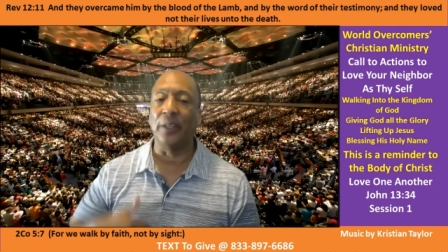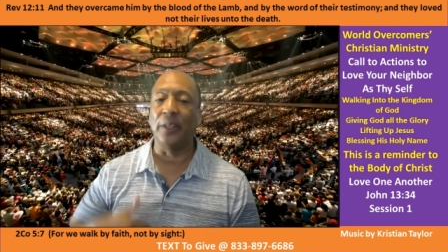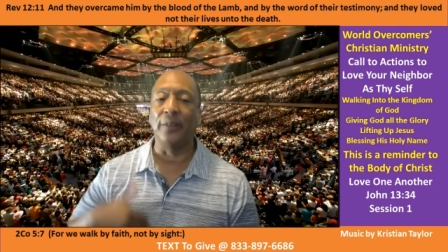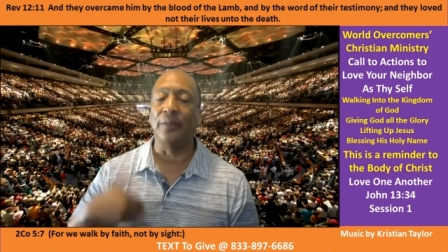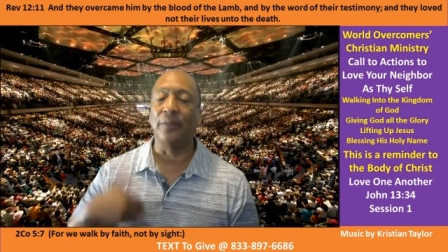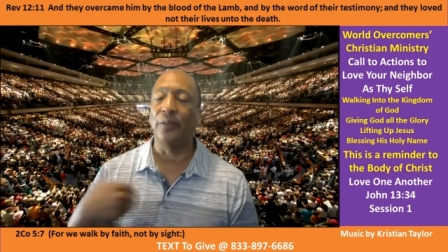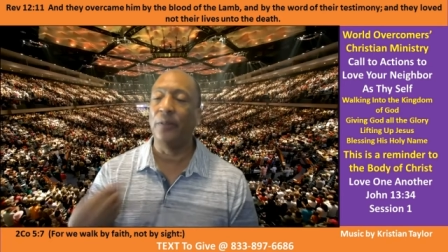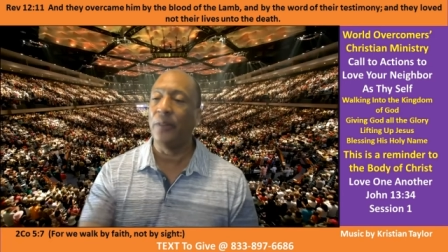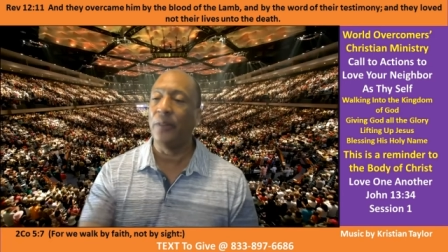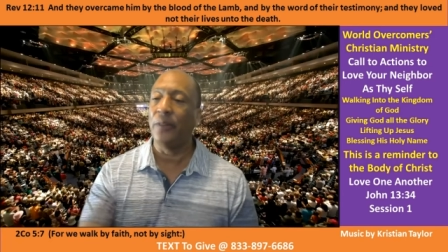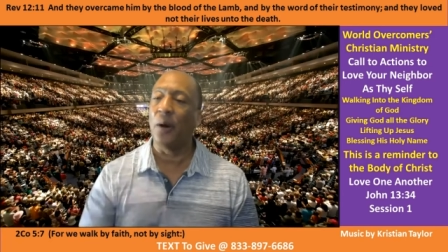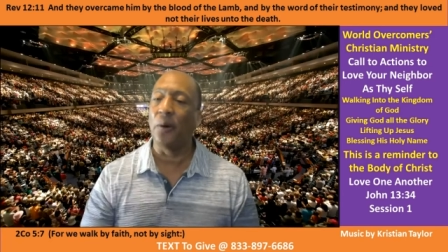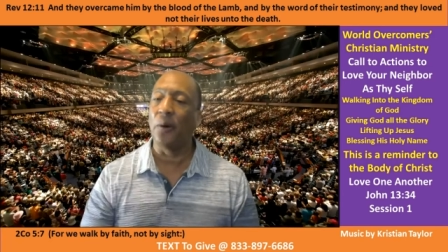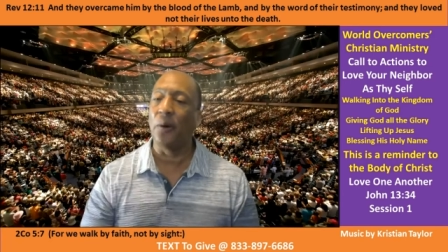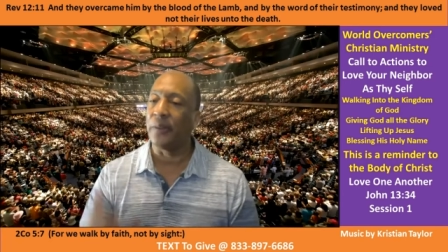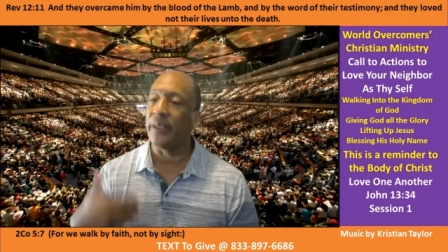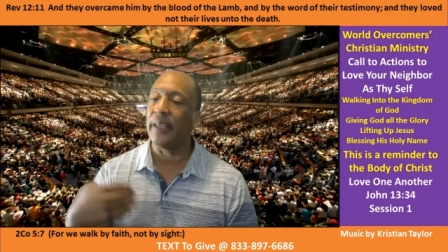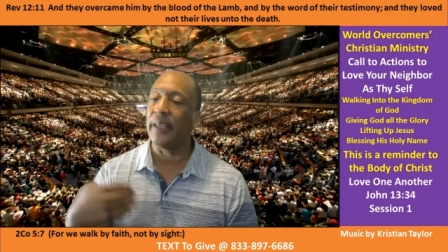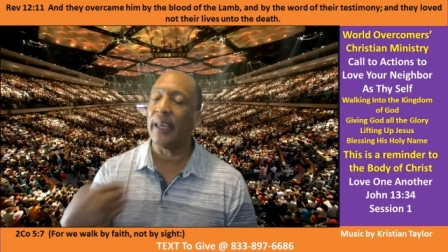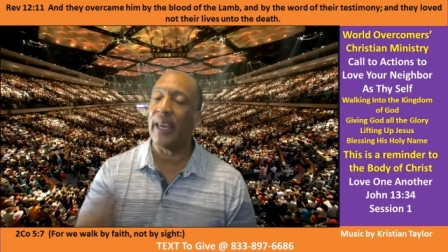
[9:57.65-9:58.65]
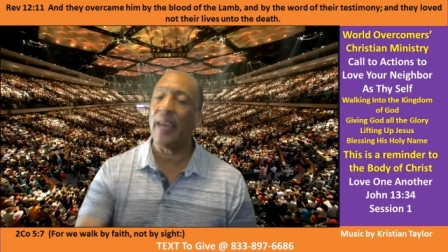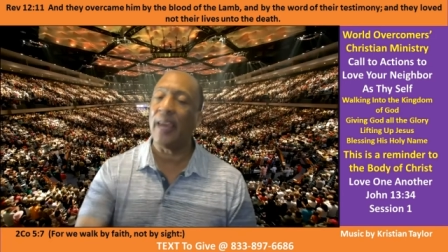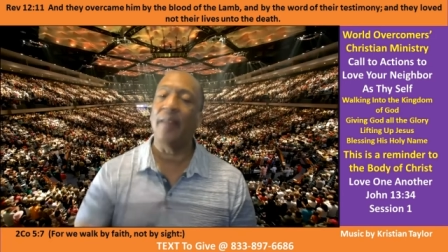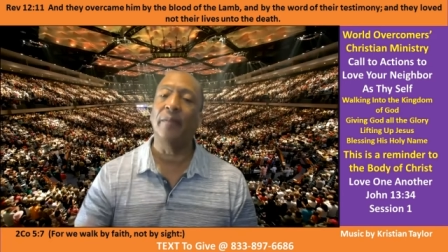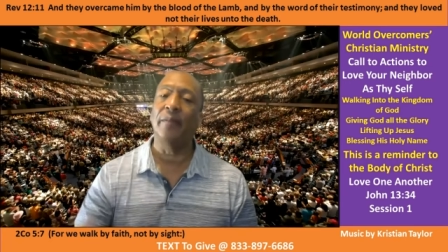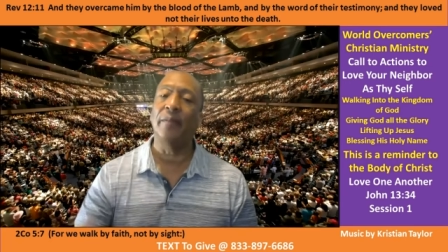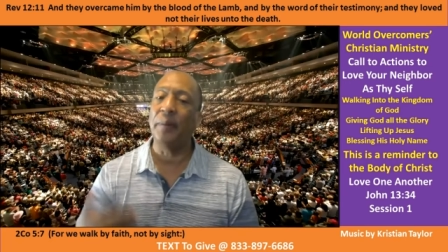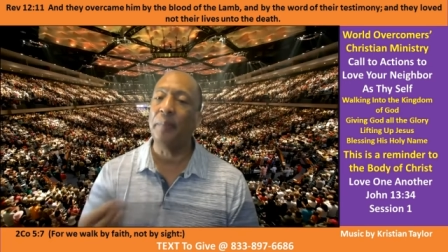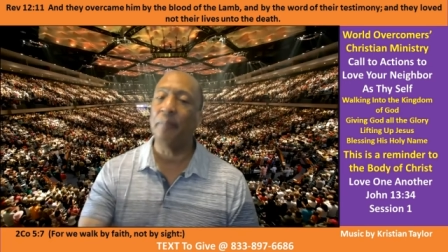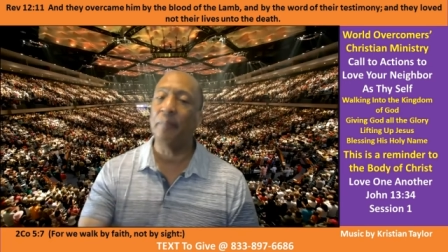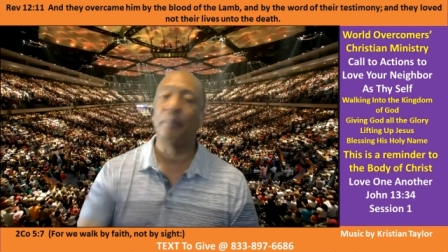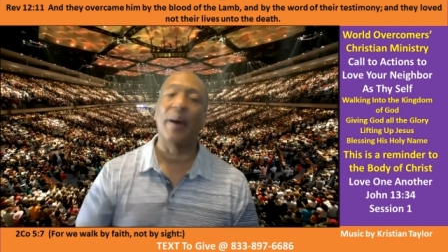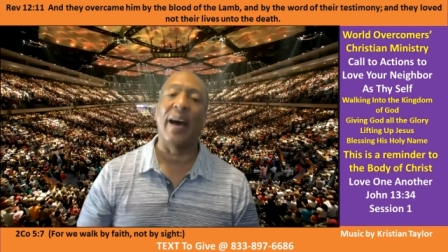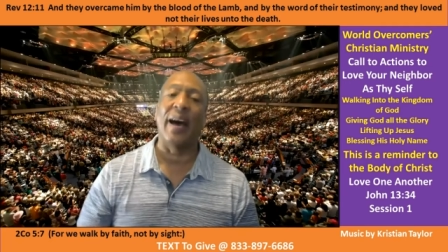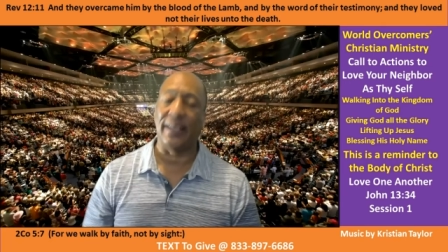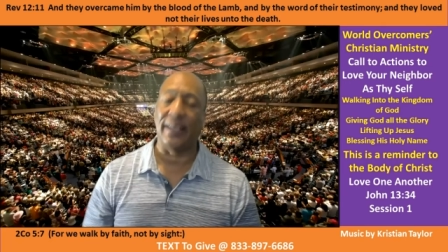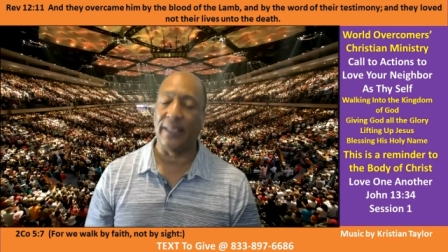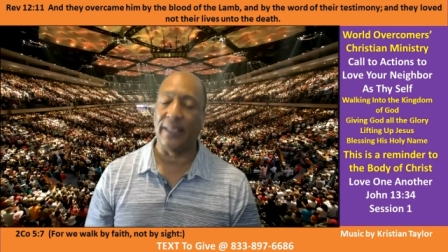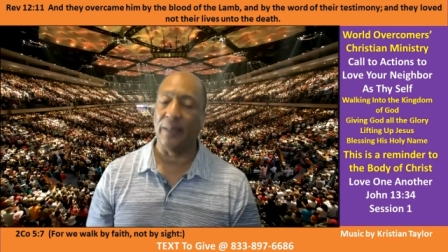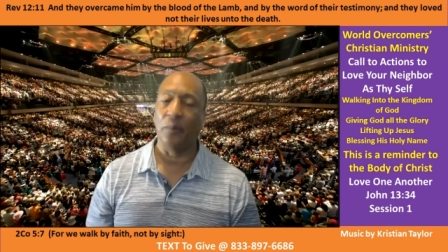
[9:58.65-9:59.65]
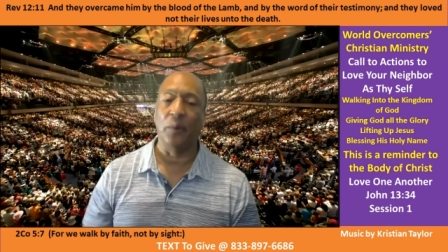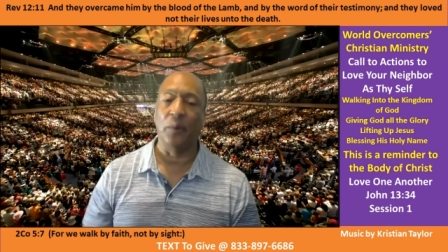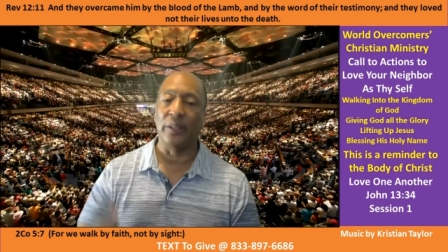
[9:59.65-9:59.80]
but if you know that everybody,